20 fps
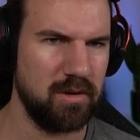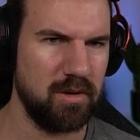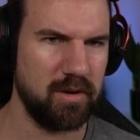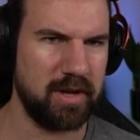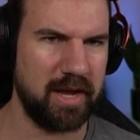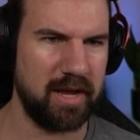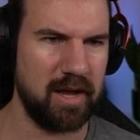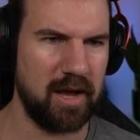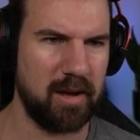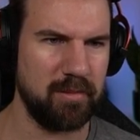
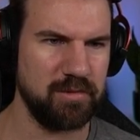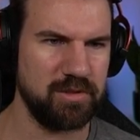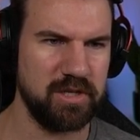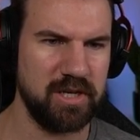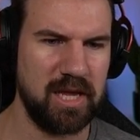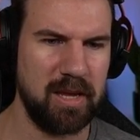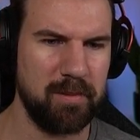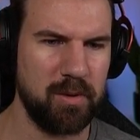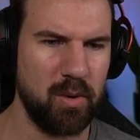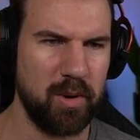Okay, I'm just
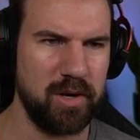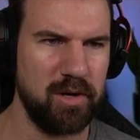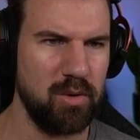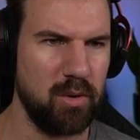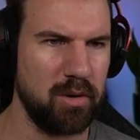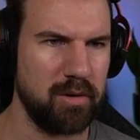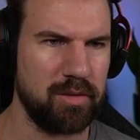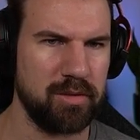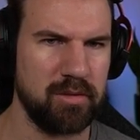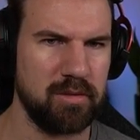going to keep going
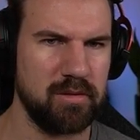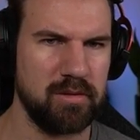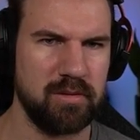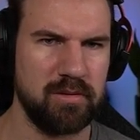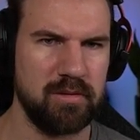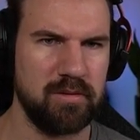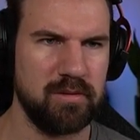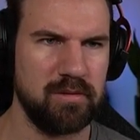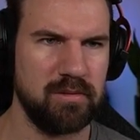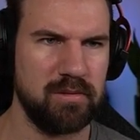north.
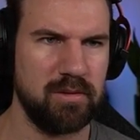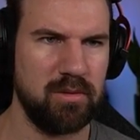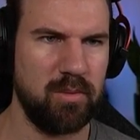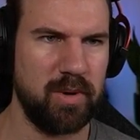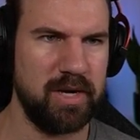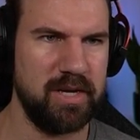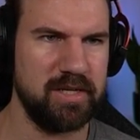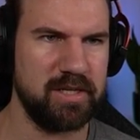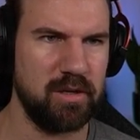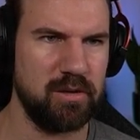
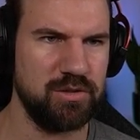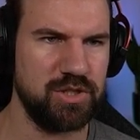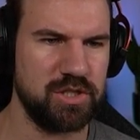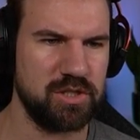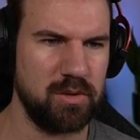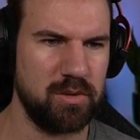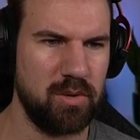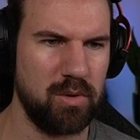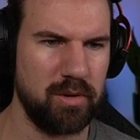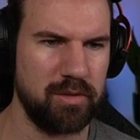When in doubt,
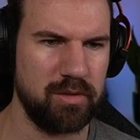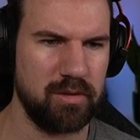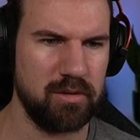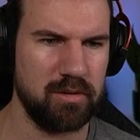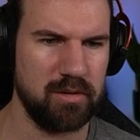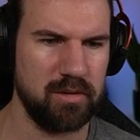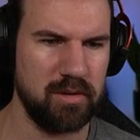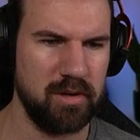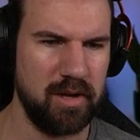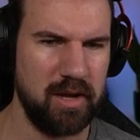just go north.
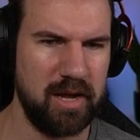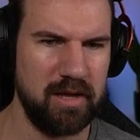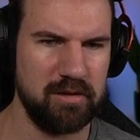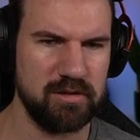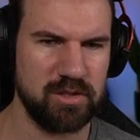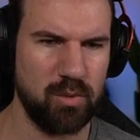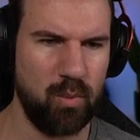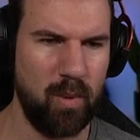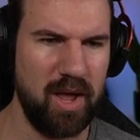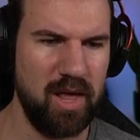Okay,
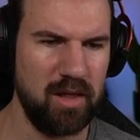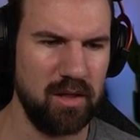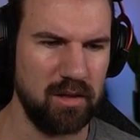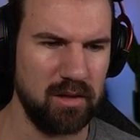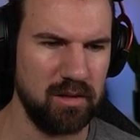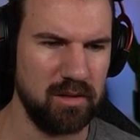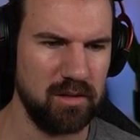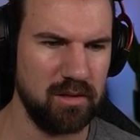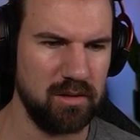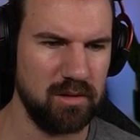there's a well.